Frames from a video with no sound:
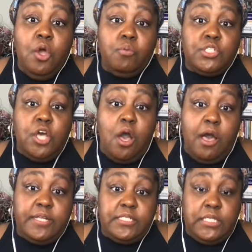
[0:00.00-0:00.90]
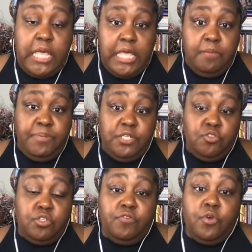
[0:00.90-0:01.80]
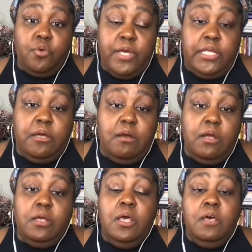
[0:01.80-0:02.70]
was caught taking pictures of her credit card.